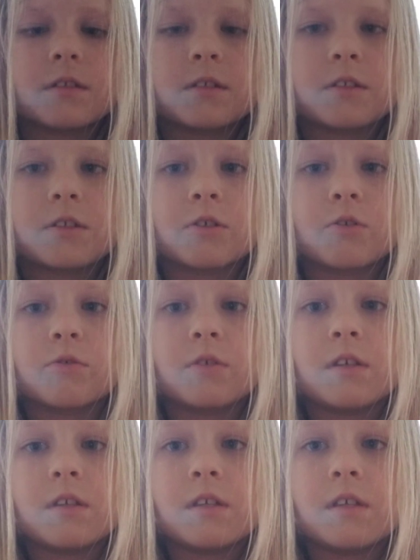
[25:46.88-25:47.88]

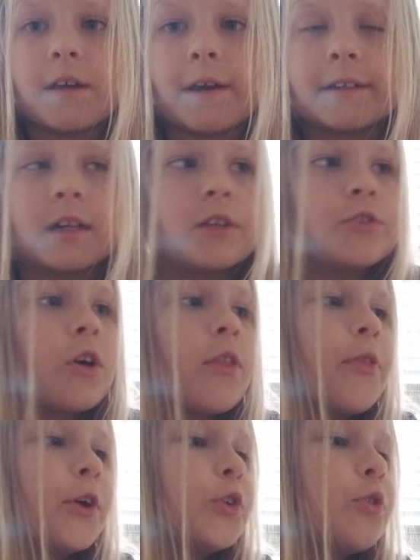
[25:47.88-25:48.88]
So yeah, guys,
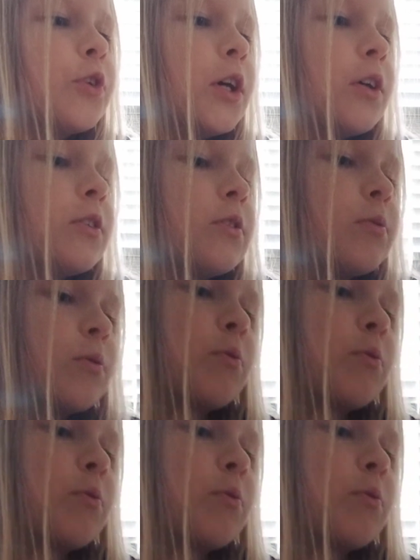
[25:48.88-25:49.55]
thank you guys for